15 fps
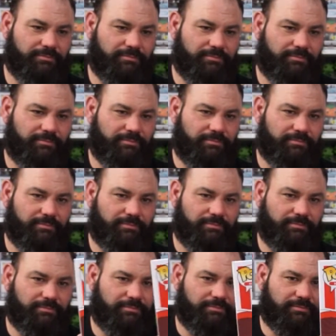
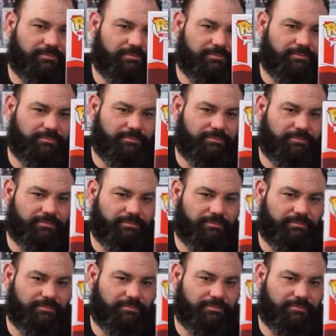
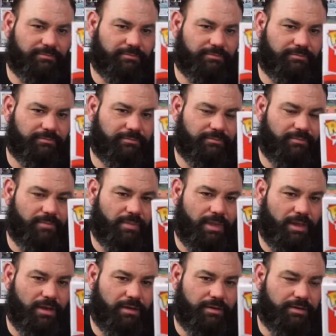
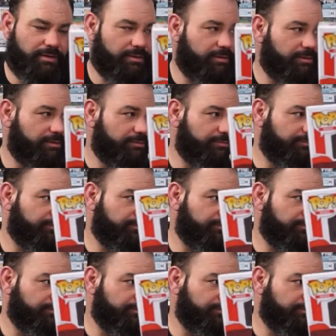No words are spoken by the person on screen.